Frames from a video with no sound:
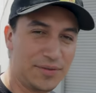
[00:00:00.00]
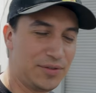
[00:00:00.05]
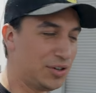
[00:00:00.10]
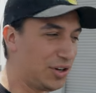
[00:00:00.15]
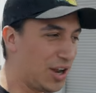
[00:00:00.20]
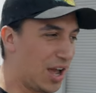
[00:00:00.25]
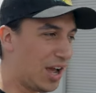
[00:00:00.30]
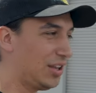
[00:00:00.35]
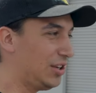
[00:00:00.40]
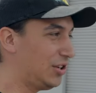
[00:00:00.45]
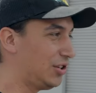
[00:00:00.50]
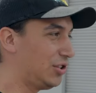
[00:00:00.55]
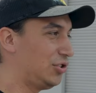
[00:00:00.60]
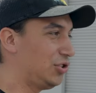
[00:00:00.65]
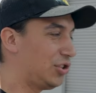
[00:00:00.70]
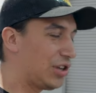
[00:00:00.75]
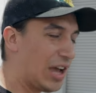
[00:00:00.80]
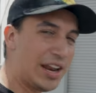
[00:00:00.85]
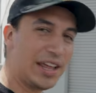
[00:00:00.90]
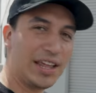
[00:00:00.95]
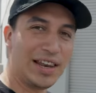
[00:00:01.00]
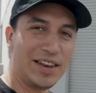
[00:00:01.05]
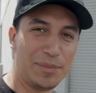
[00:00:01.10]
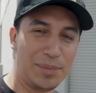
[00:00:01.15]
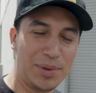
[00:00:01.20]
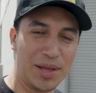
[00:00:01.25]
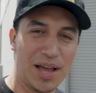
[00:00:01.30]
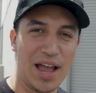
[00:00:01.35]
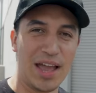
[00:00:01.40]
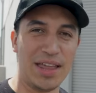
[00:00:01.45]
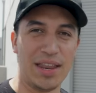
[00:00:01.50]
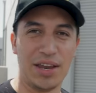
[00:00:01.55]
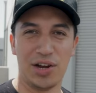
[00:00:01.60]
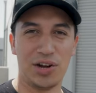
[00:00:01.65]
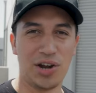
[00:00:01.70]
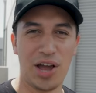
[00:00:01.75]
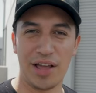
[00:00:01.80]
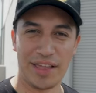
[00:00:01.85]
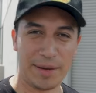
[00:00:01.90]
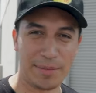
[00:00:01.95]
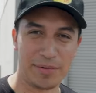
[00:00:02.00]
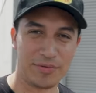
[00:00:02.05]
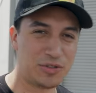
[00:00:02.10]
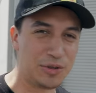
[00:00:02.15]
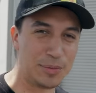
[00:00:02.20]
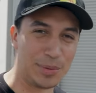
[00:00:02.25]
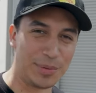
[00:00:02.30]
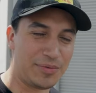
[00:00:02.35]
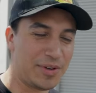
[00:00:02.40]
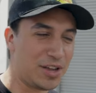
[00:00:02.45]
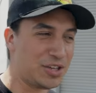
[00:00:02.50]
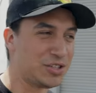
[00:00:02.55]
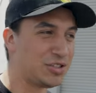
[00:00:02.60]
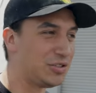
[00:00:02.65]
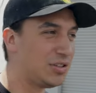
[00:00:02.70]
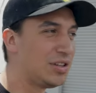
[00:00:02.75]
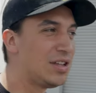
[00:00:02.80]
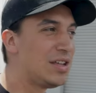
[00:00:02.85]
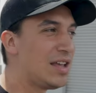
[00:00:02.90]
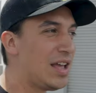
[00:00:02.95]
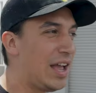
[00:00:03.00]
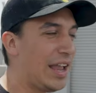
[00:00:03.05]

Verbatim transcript: If you're not, you kind of get left behind and you're not that super professional.